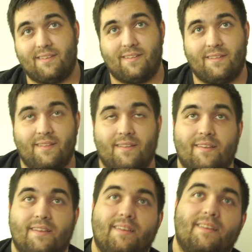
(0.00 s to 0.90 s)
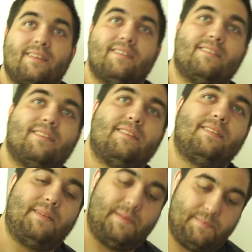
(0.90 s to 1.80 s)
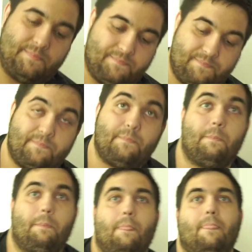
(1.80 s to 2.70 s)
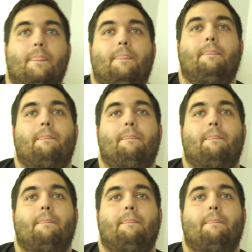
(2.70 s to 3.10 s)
As you wish, kind sir. Let's start with the